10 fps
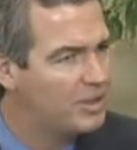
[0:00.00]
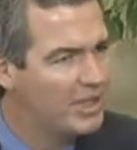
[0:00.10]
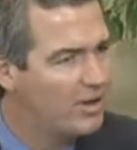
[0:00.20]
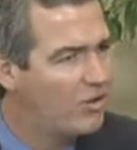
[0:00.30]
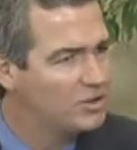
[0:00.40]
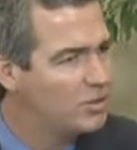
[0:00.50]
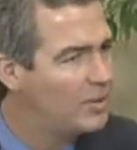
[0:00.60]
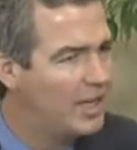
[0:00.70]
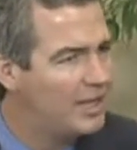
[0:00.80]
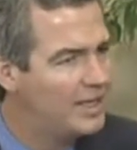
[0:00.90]
but then also
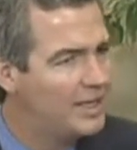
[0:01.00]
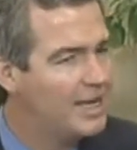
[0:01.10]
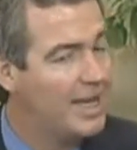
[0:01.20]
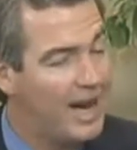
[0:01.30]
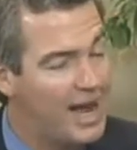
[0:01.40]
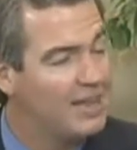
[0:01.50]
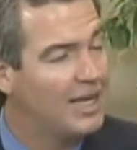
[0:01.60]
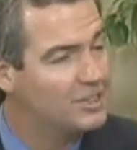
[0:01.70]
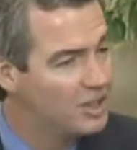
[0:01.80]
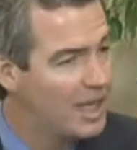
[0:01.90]
a lot, it
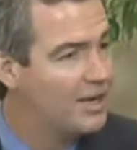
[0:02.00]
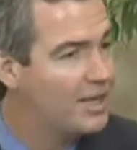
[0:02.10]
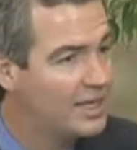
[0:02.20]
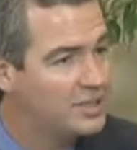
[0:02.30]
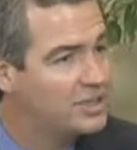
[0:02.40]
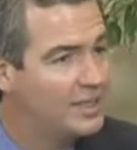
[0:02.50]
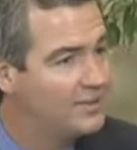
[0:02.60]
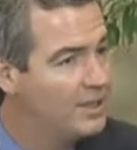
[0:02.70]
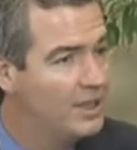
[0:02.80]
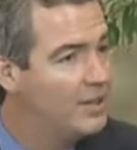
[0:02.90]
highlights a lot of things that